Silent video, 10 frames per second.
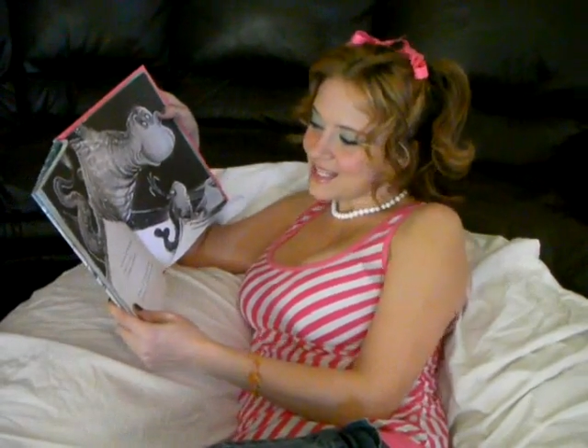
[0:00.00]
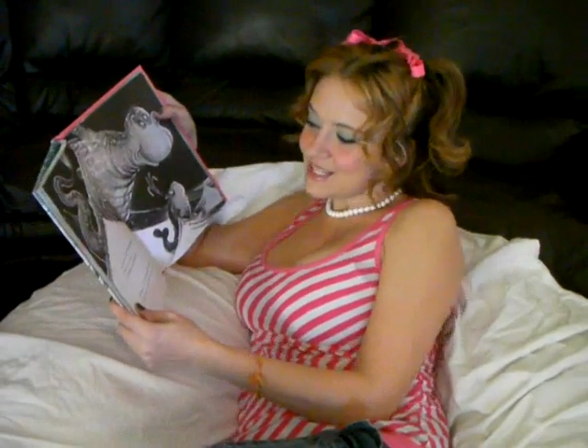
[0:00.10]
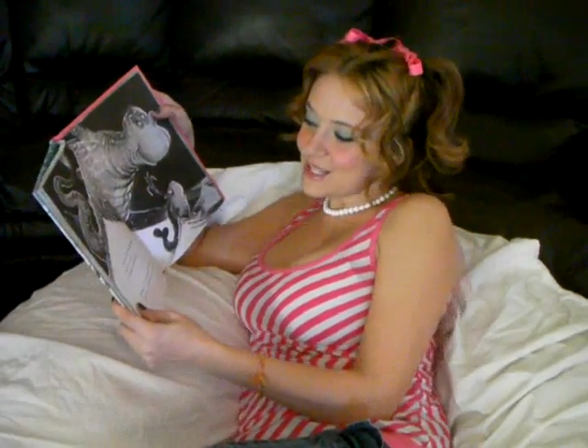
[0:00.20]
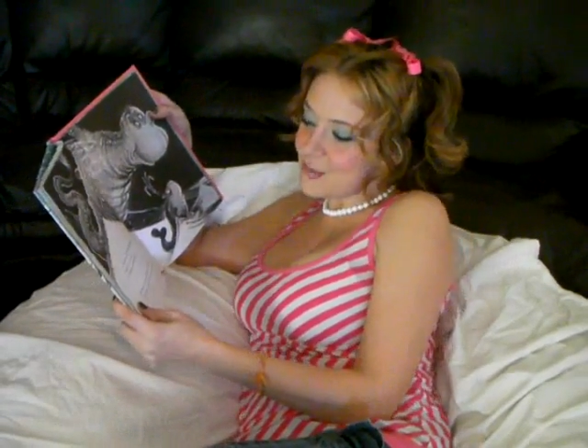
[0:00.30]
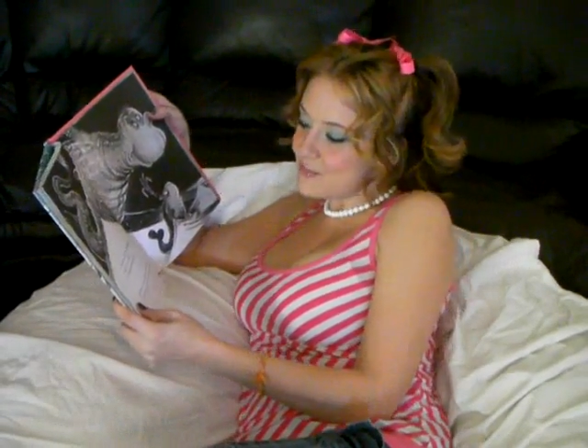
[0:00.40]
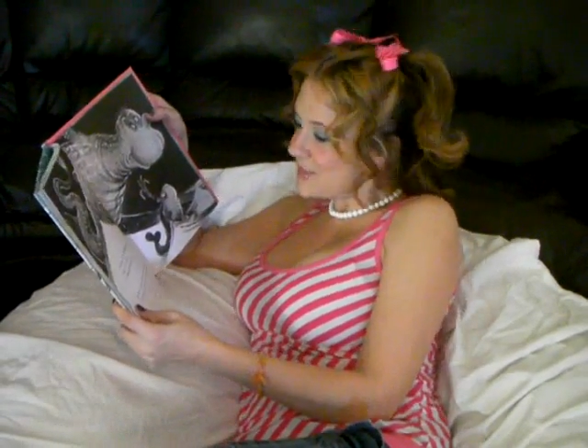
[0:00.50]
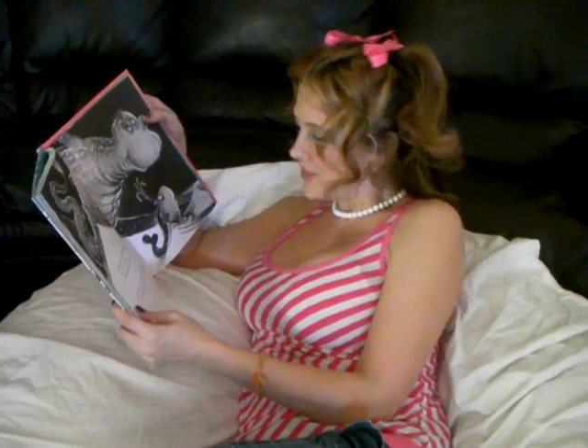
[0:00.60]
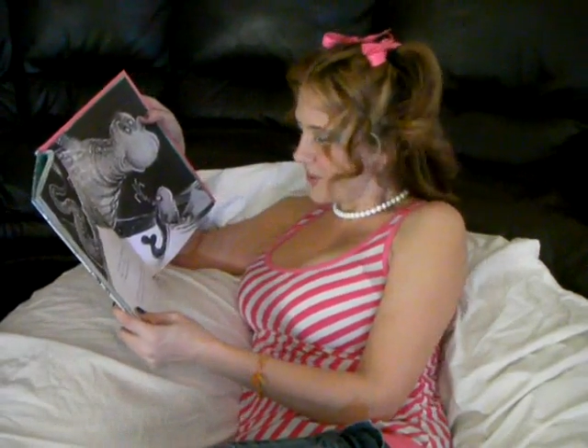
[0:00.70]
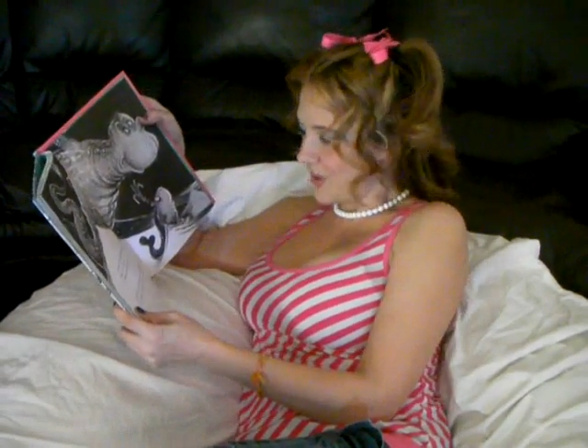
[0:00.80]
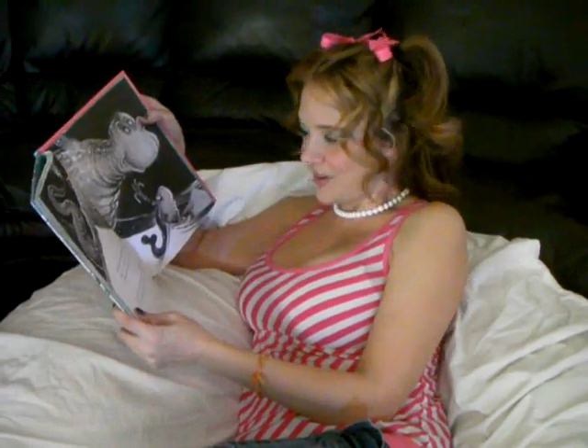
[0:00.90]
some
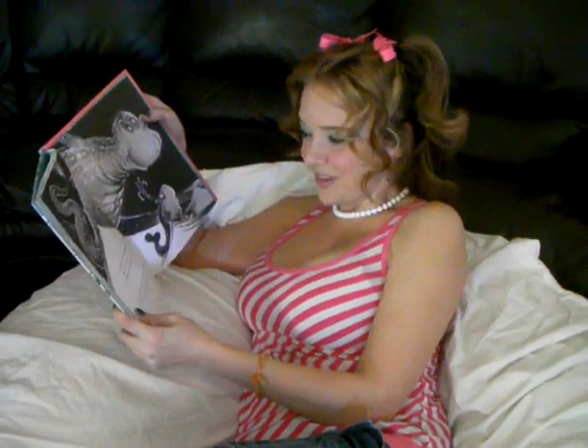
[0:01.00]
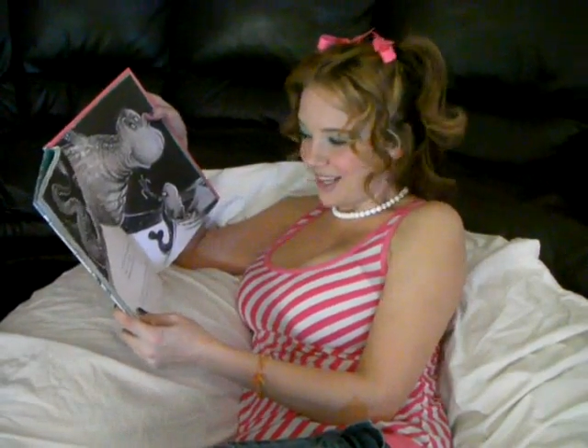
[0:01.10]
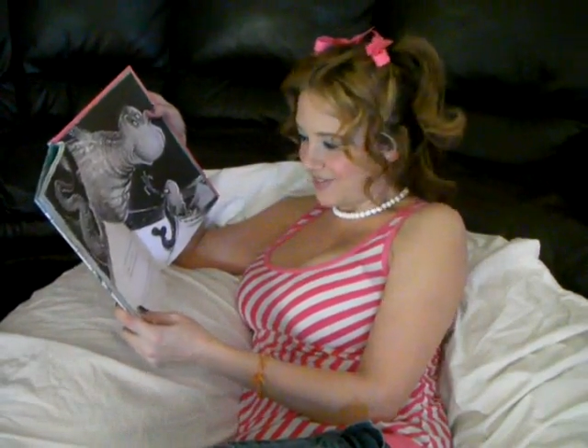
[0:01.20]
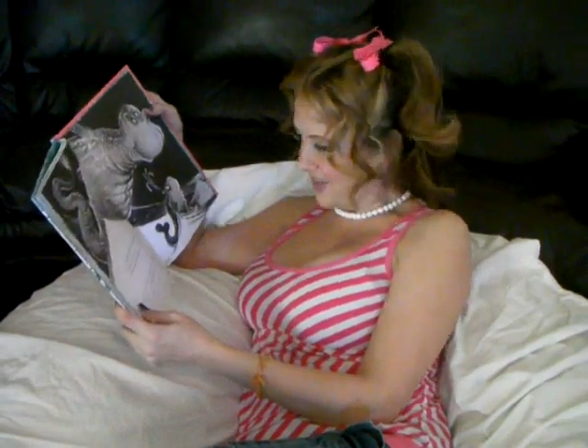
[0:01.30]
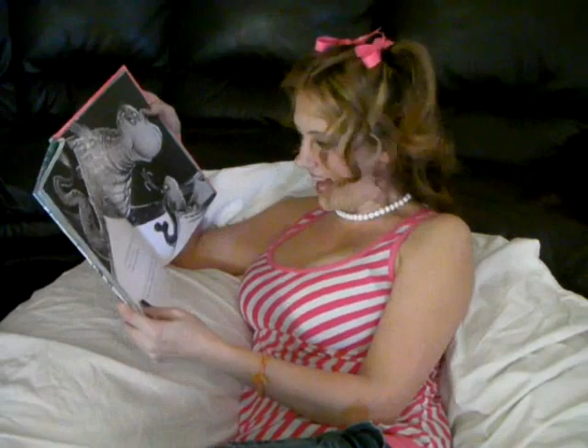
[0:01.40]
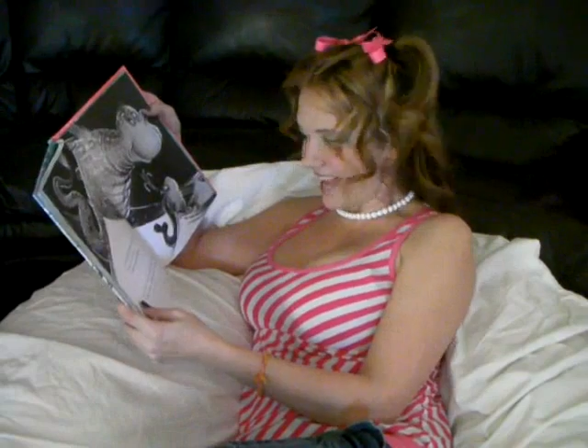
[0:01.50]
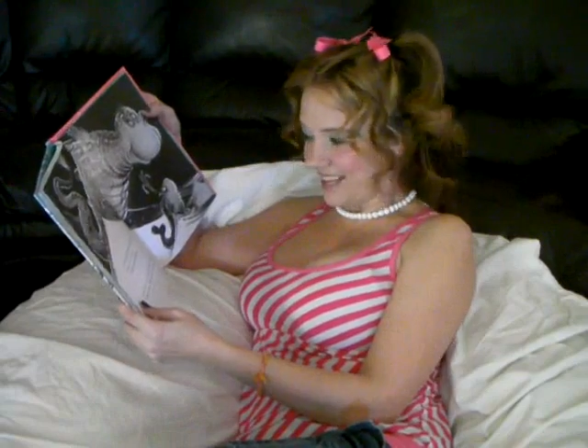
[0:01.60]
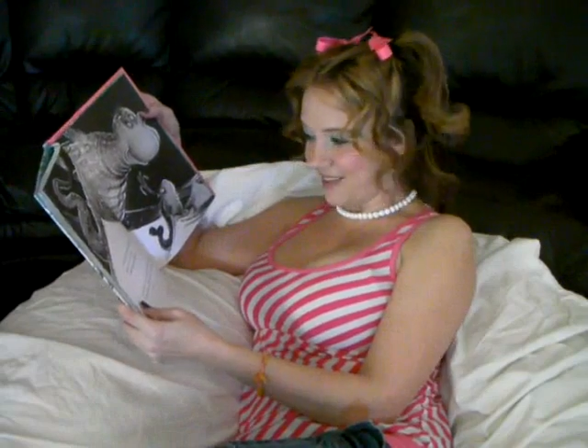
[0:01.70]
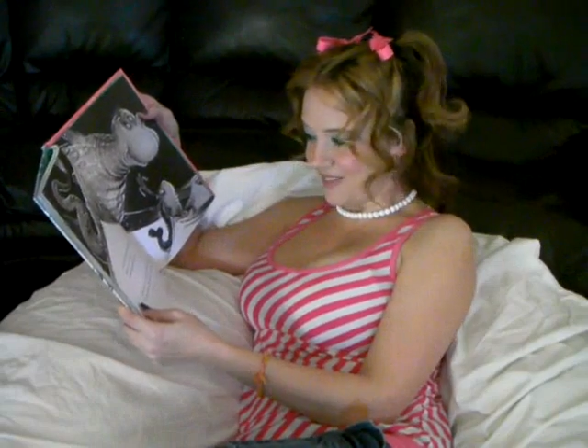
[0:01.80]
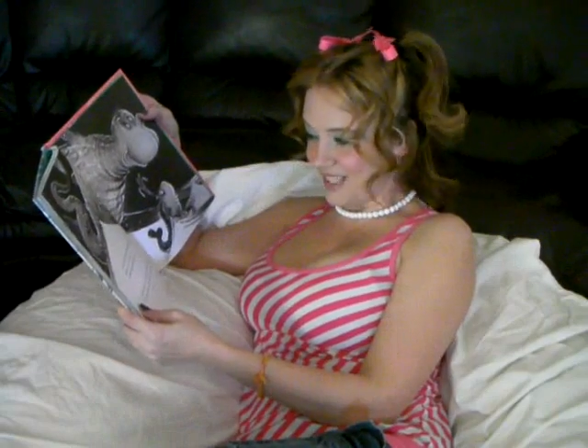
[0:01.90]
sort of
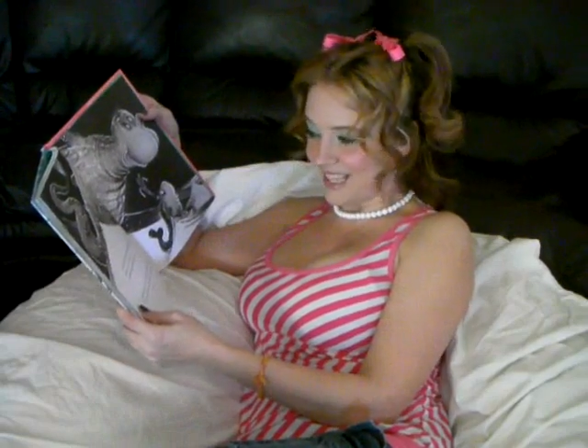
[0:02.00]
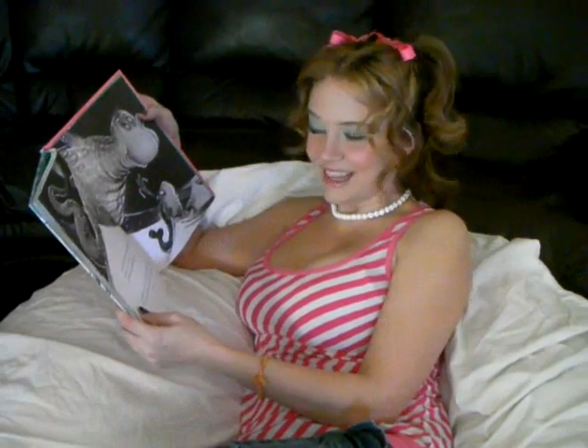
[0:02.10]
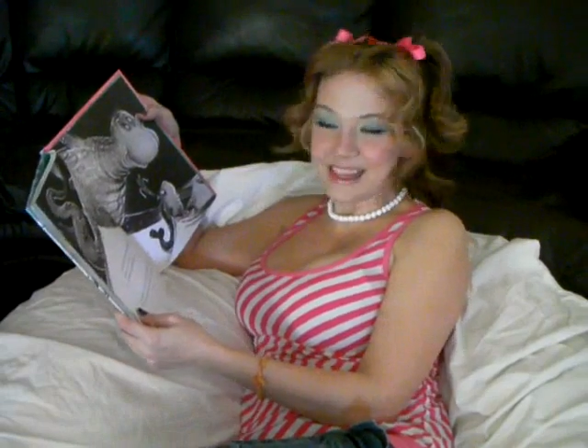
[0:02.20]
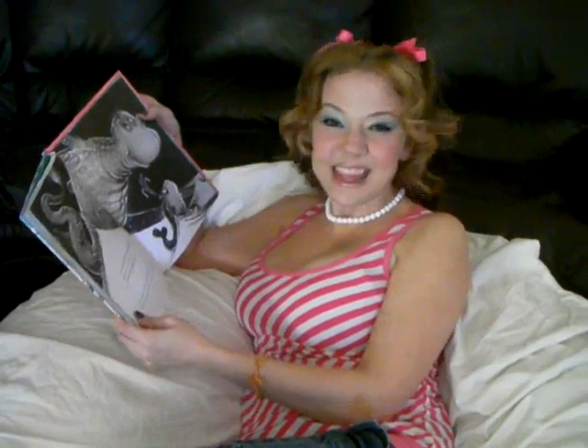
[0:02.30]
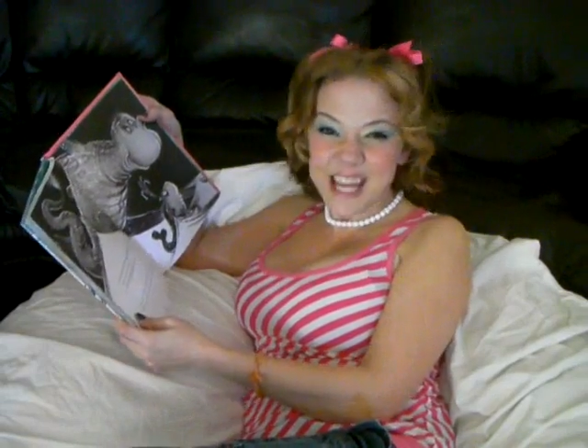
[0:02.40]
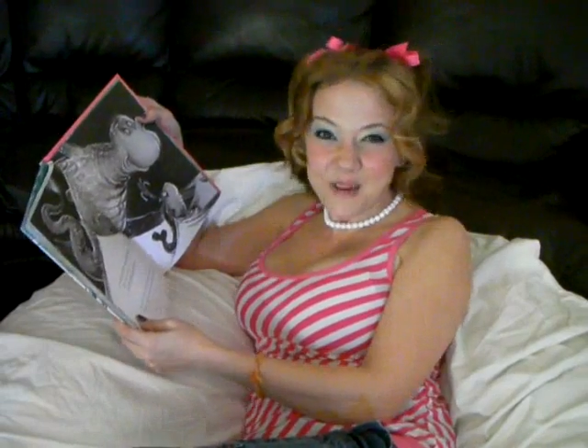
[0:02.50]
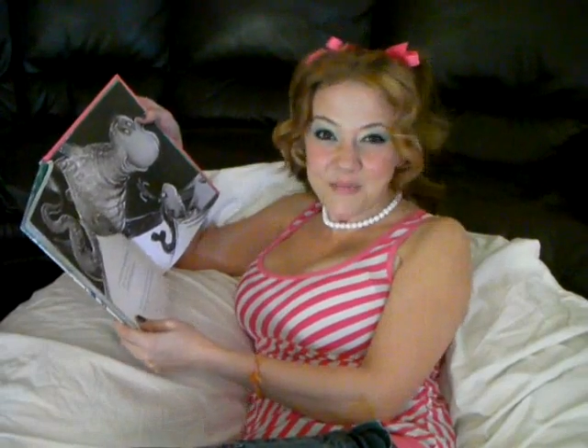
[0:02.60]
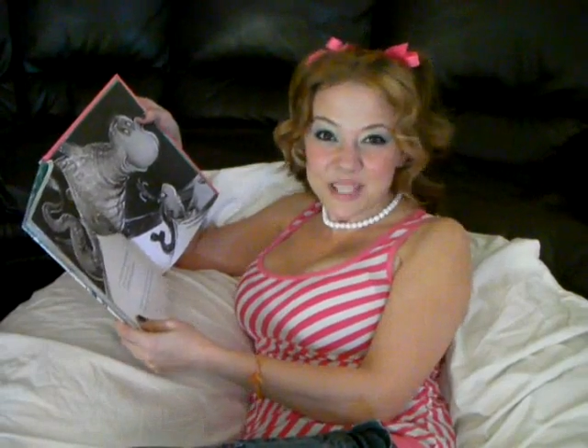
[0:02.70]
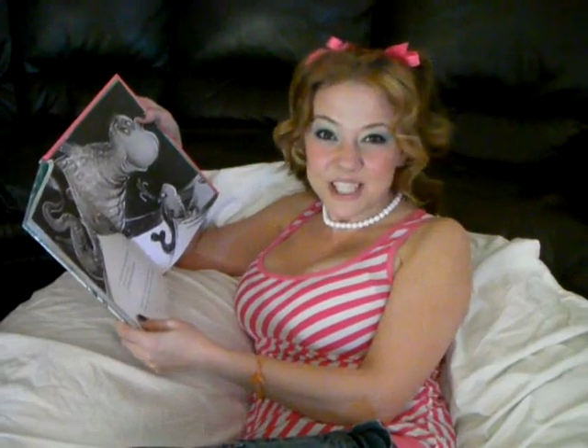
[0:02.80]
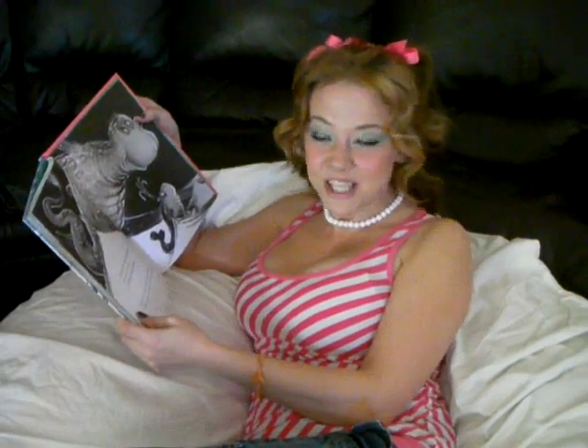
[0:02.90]
kind of a
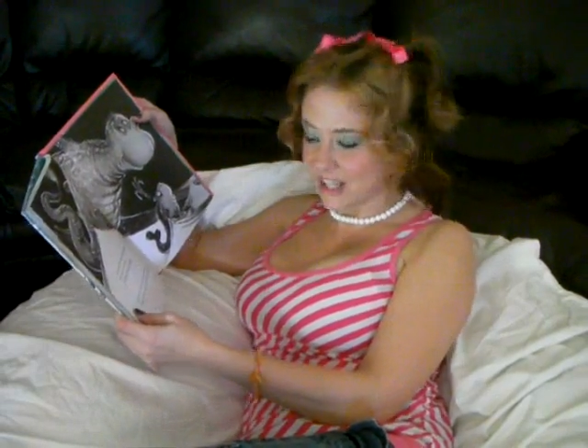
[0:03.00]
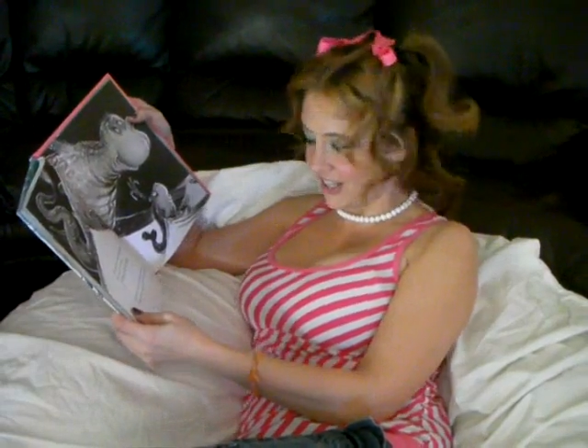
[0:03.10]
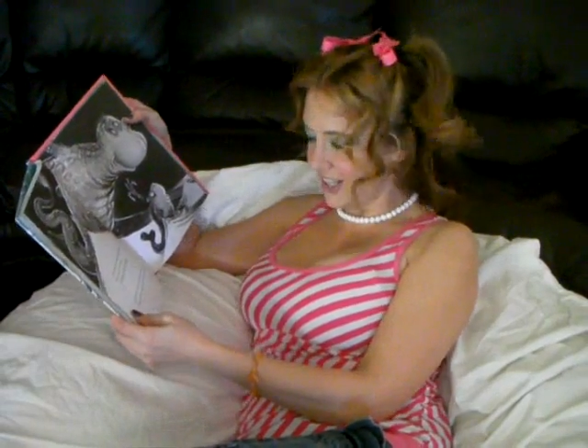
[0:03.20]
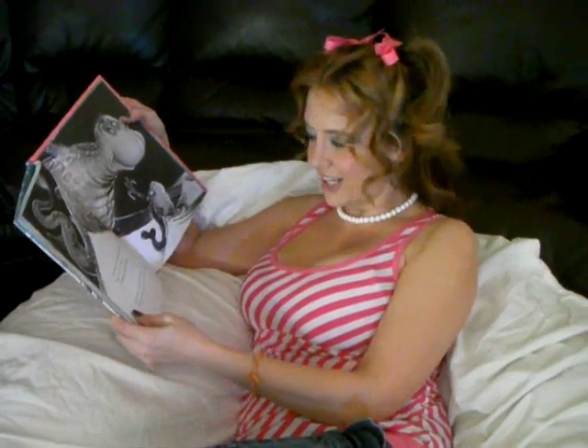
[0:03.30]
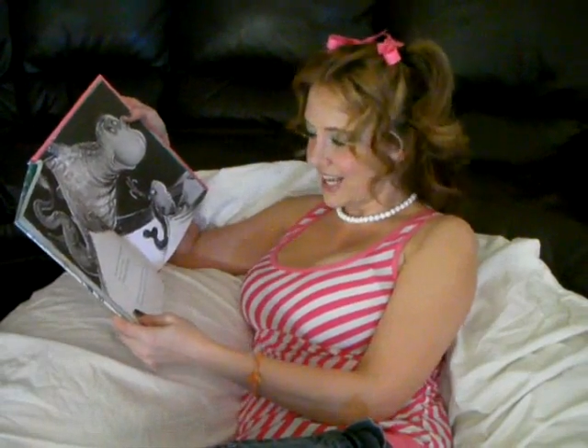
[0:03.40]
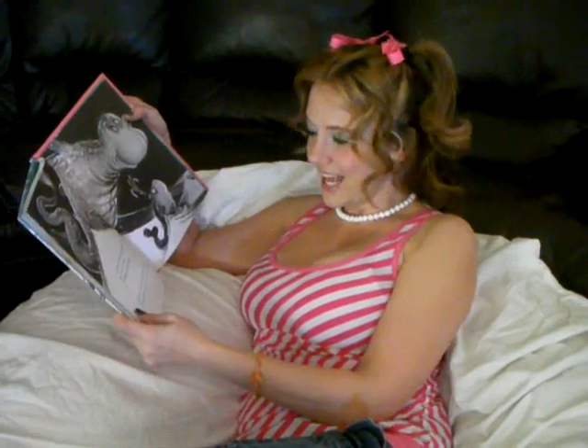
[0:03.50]
thingamajigger,